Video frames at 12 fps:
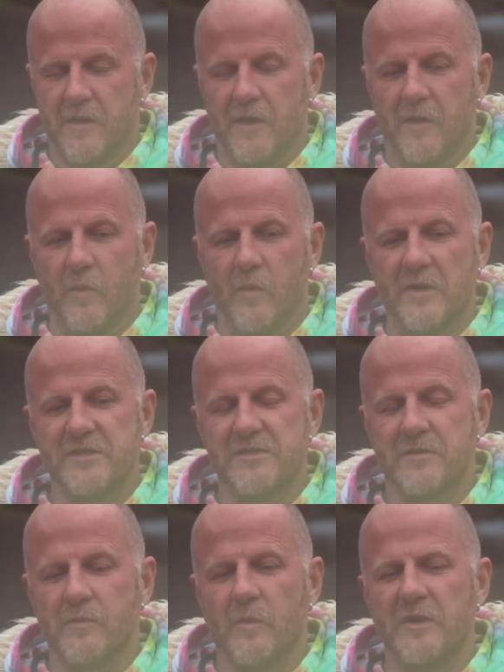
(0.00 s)
You know,
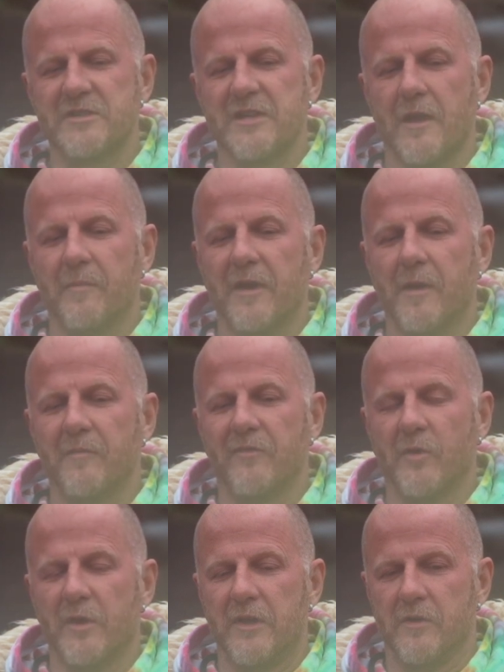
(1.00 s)
what's coming up
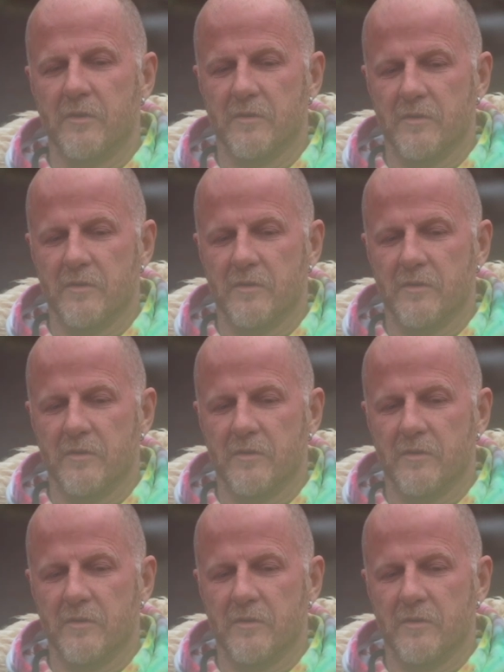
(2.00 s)
for you?